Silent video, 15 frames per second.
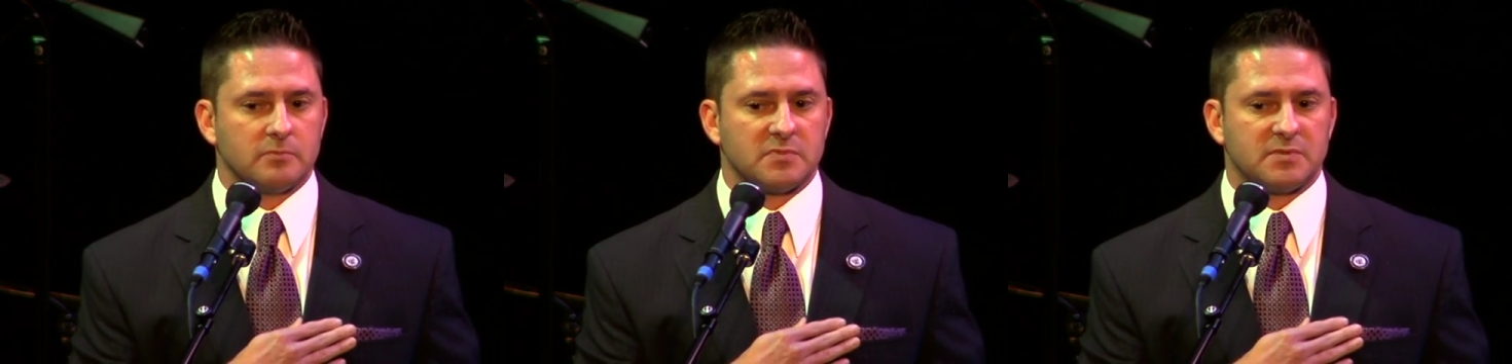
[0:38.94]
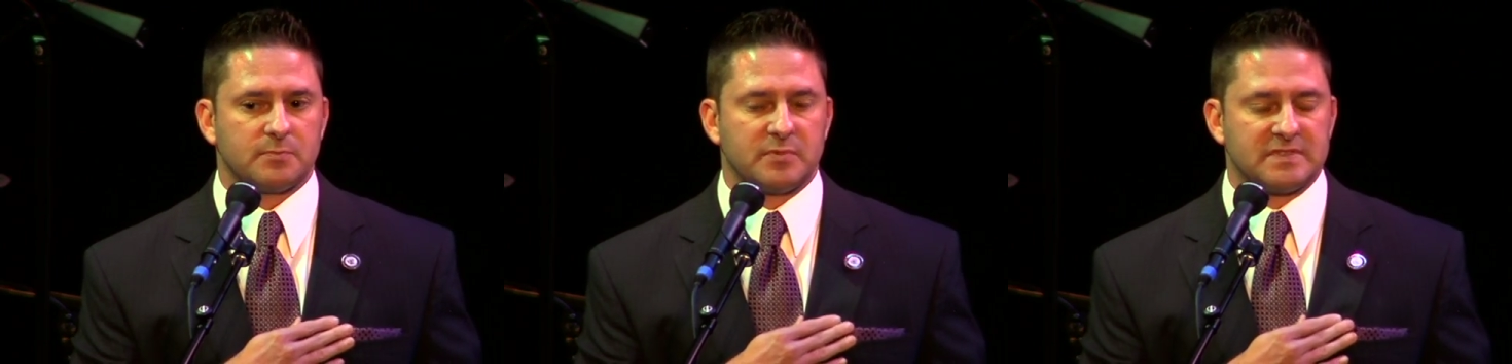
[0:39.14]

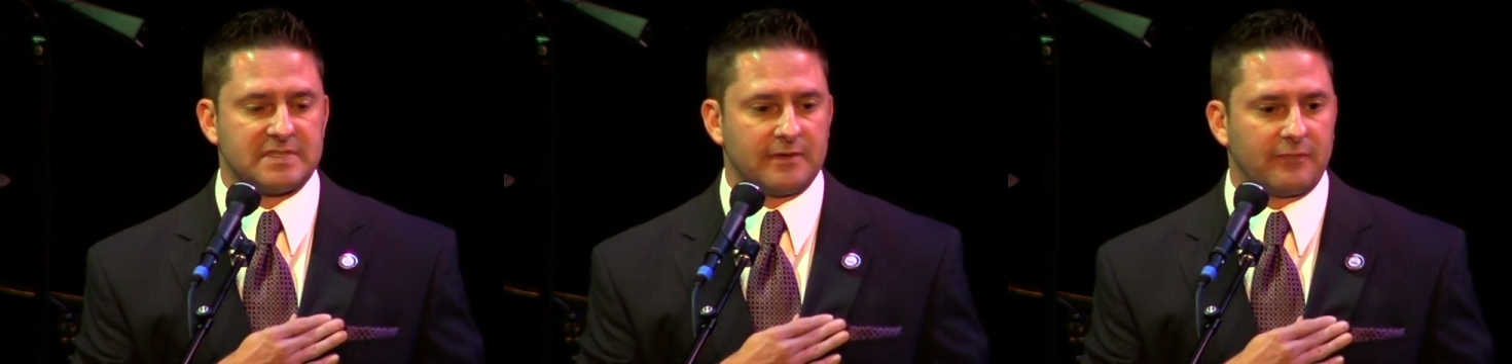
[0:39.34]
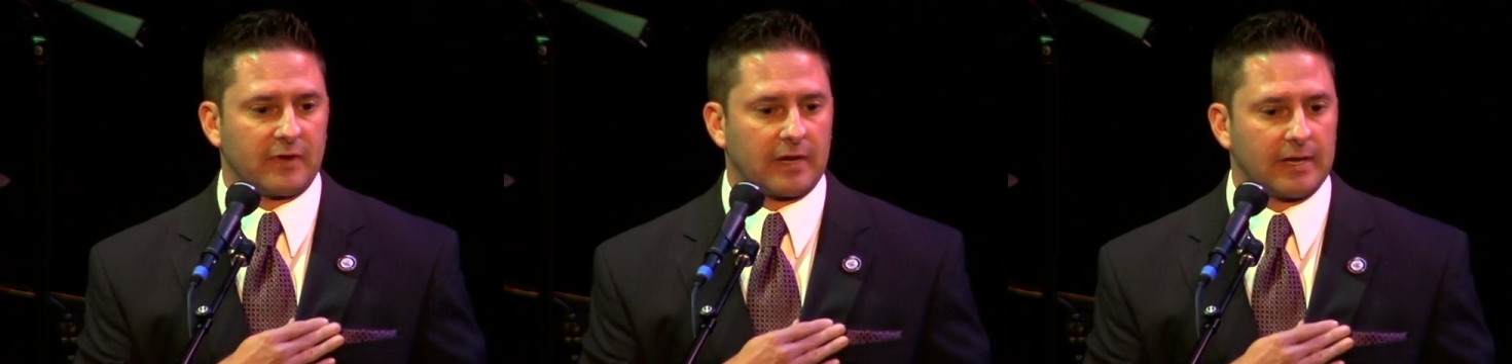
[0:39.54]

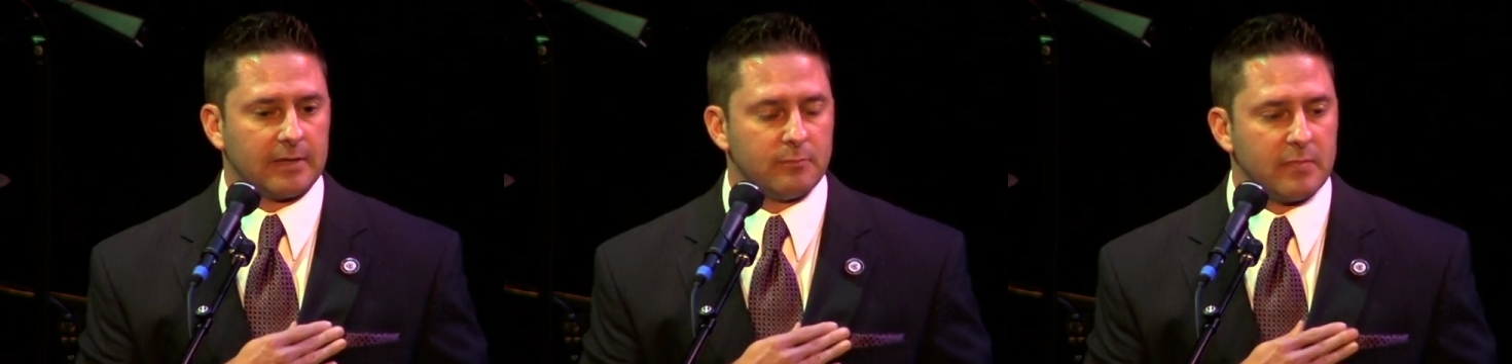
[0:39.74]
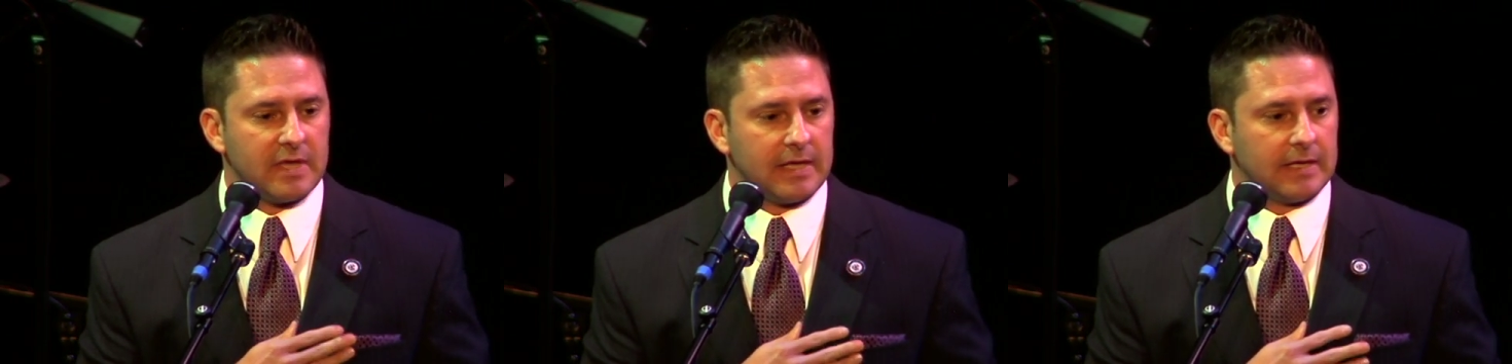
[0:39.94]

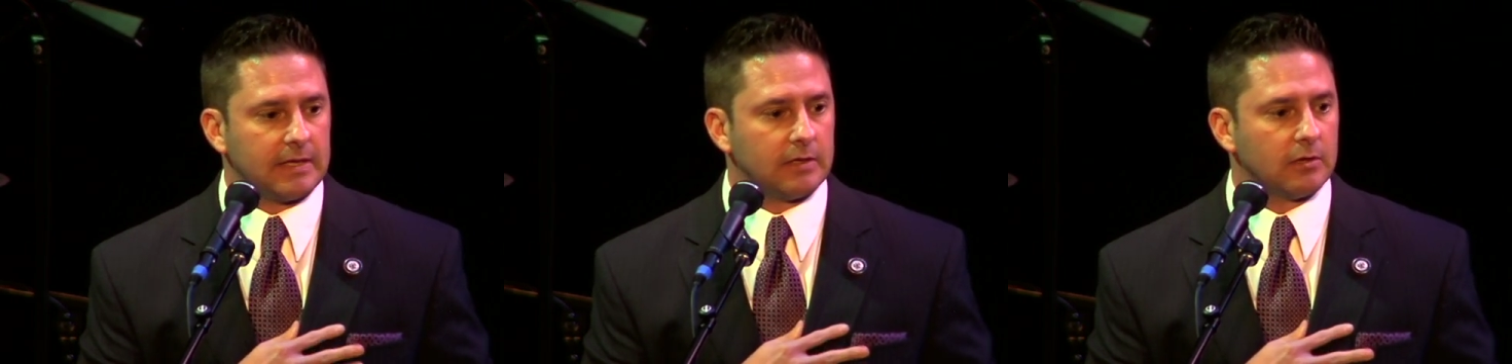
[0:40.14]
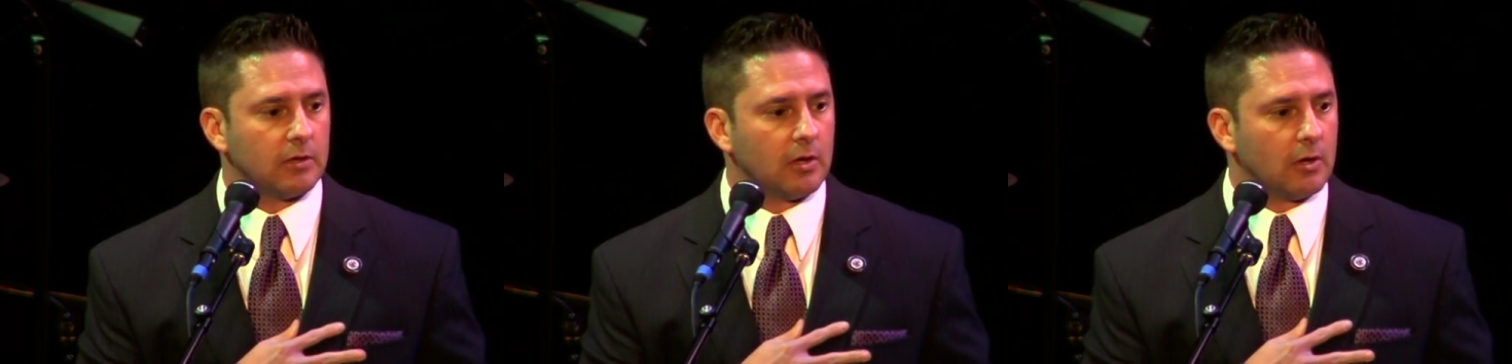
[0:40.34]
specifically
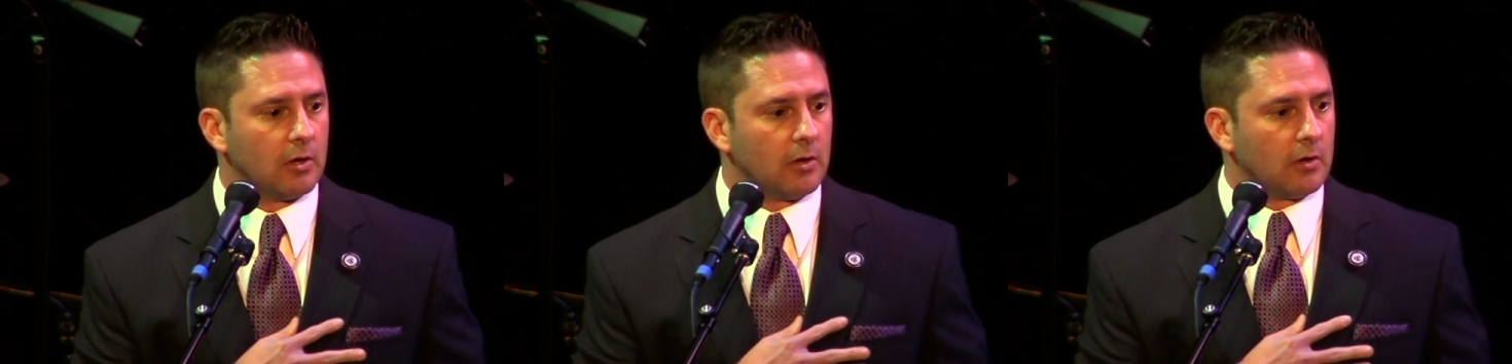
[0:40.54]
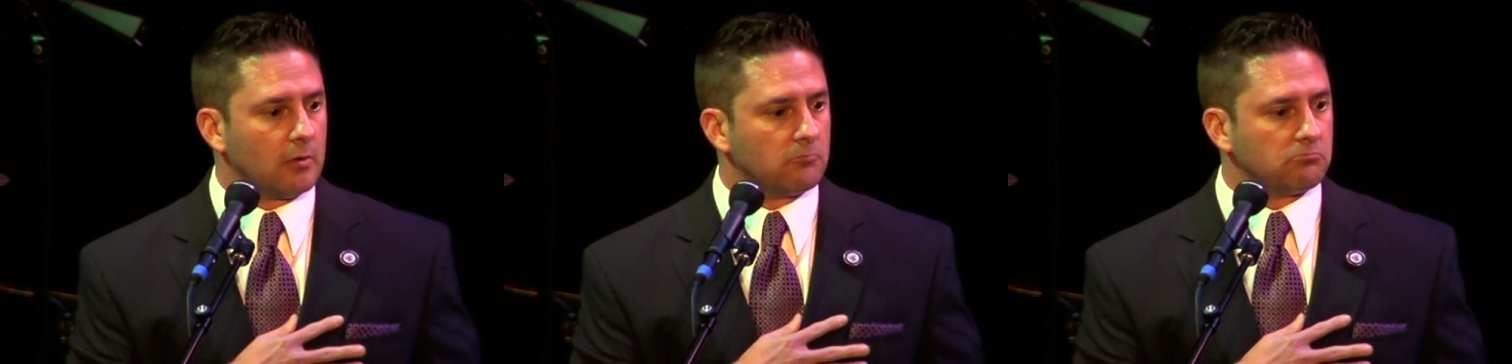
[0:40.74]
me,
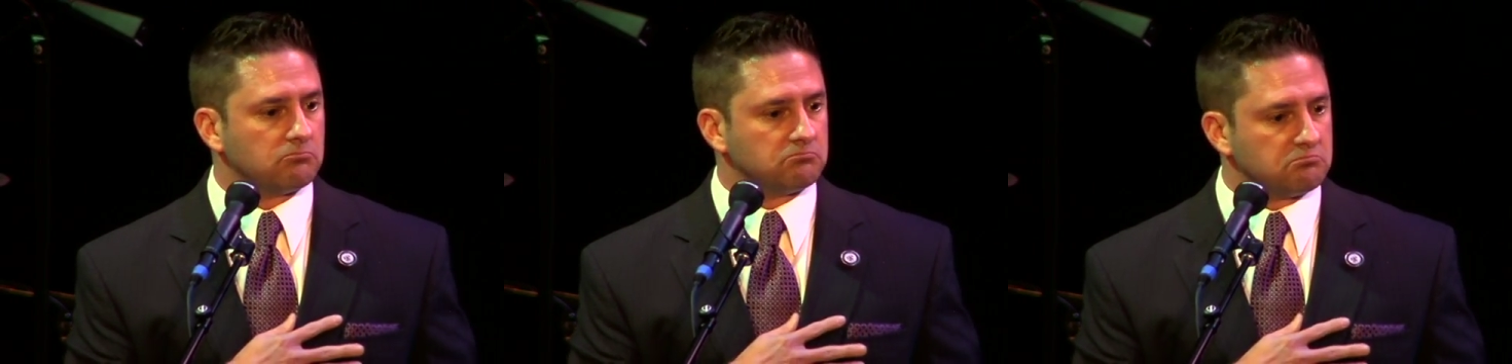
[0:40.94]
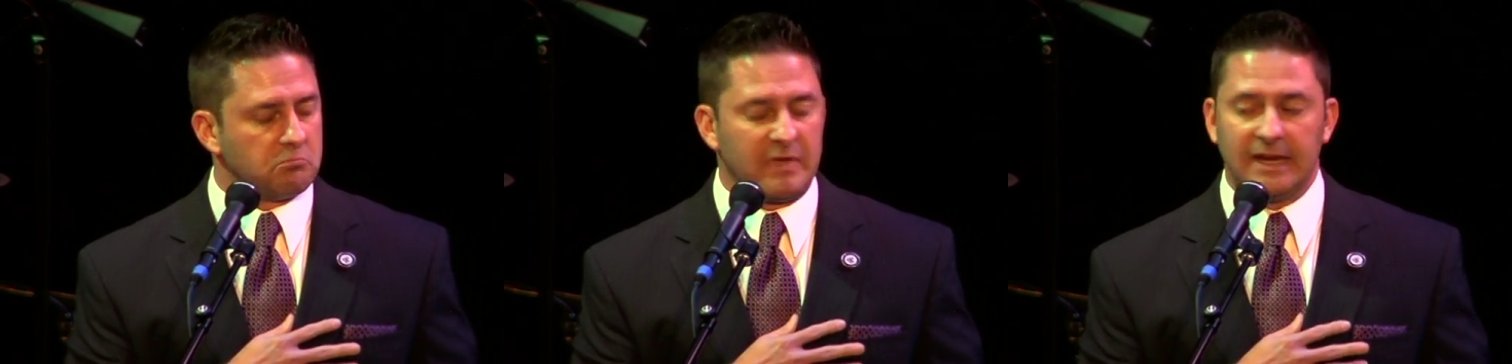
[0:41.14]

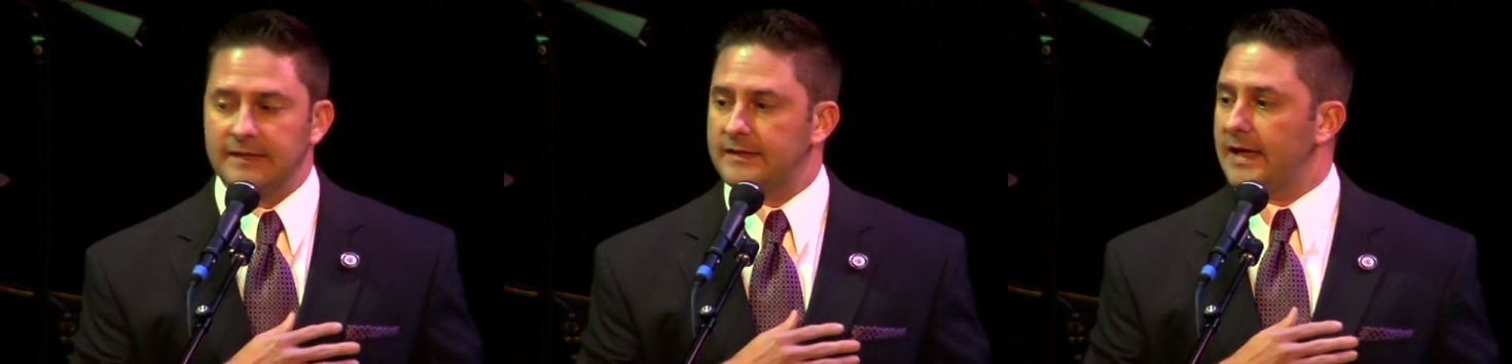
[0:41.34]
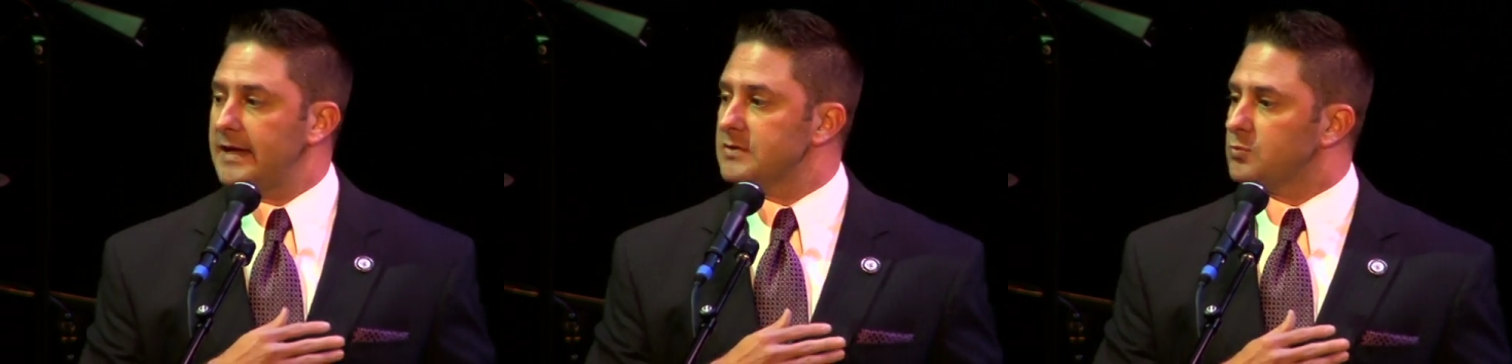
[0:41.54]
many
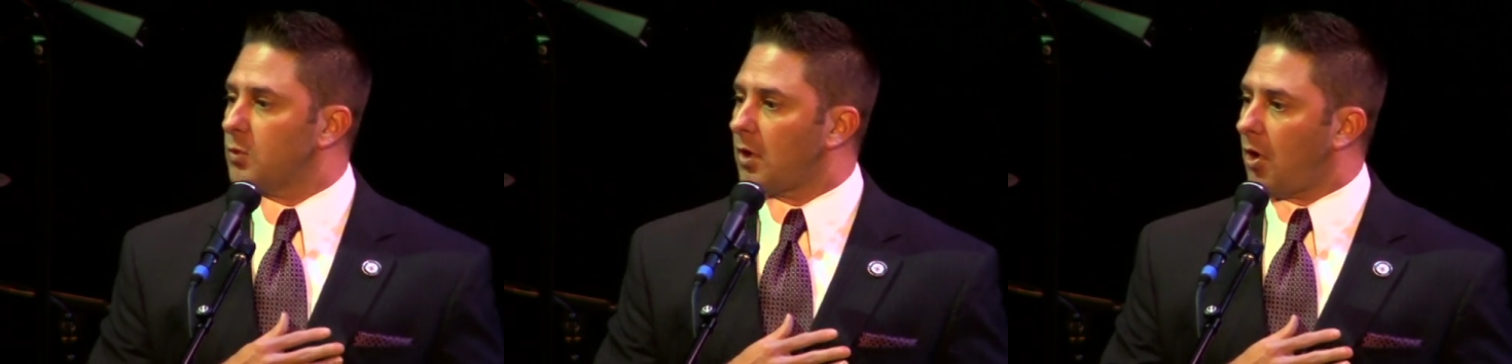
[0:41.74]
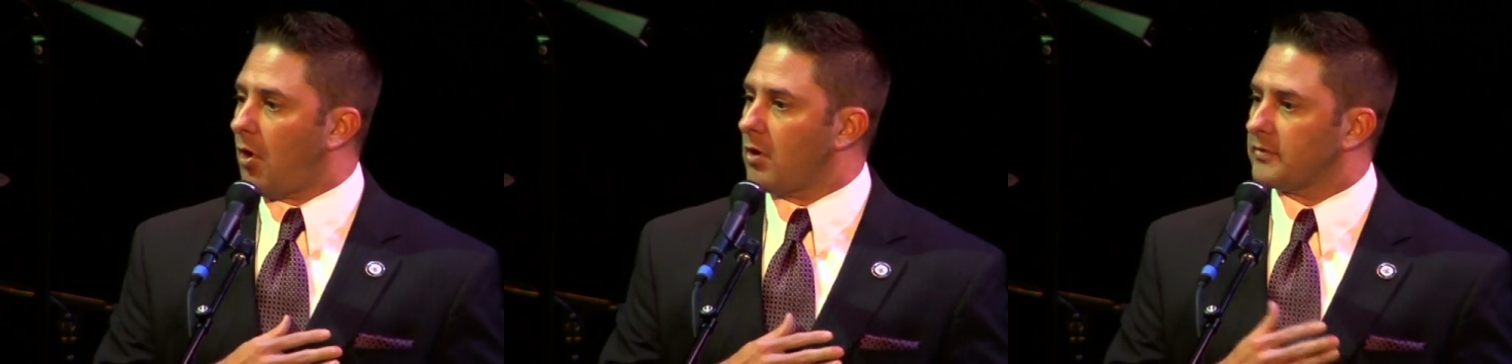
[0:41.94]
days
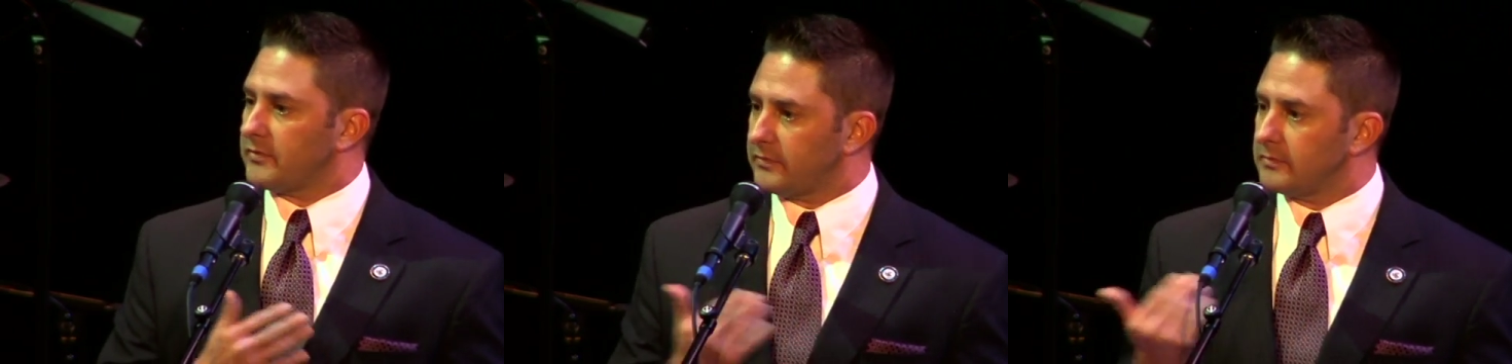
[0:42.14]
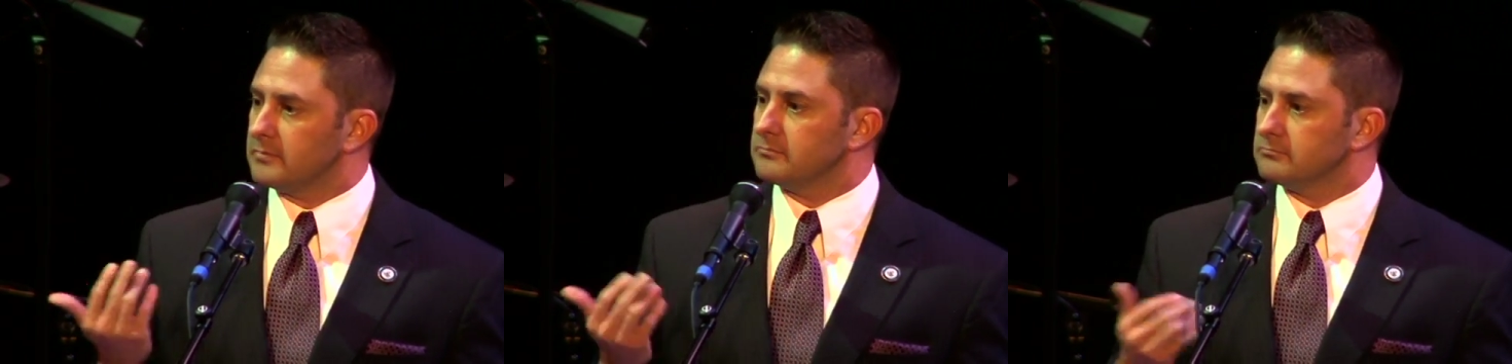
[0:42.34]
were
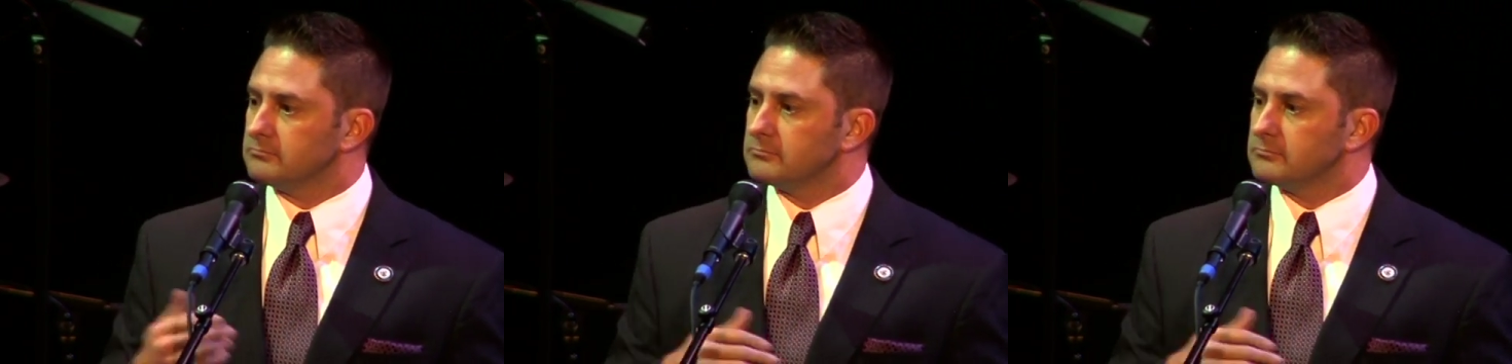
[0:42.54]
lost.